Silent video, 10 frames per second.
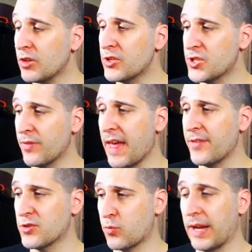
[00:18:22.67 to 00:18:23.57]
So now
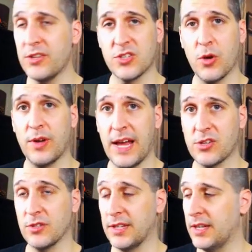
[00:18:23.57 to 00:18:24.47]
this range is going to
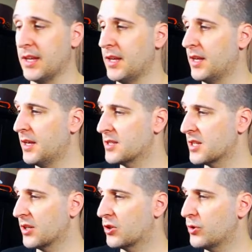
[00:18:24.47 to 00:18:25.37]
it's going
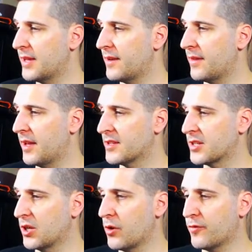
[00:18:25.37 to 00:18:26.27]
to include that it's
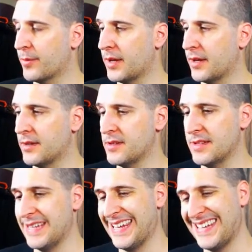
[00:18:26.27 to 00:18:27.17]
going to go from a
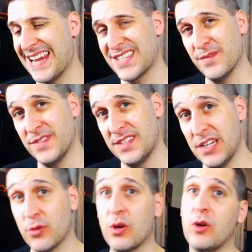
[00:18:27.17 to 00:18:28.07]
index of
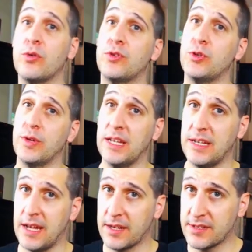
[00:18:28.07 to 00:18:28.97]
0 to an
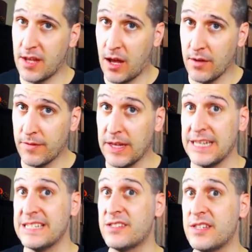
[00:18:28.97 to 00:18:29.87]
index of
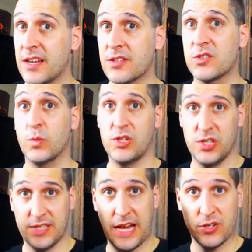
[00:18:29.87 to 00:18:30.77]
6, which
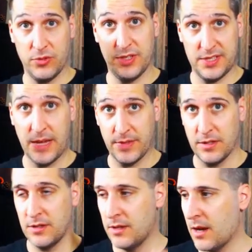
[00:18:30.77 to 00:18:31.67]
is actually
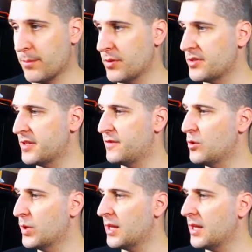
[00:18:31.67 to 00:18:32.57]
7 numbers, if you
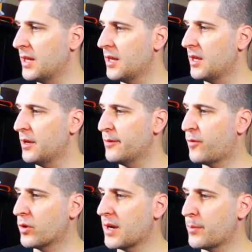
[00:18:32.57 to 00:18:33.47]
will.
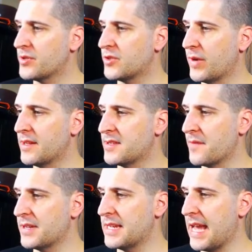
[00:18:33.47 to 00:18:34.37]
For numbers in range
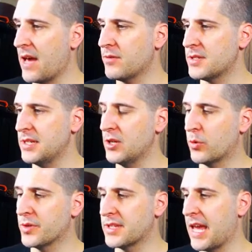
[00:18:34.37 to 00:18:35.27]
7, count
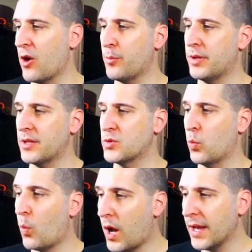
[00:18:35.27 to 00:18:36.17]
equals count plus
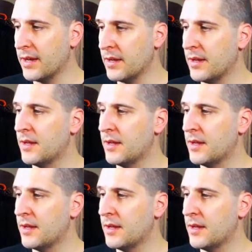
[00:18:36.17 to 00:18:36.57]
1.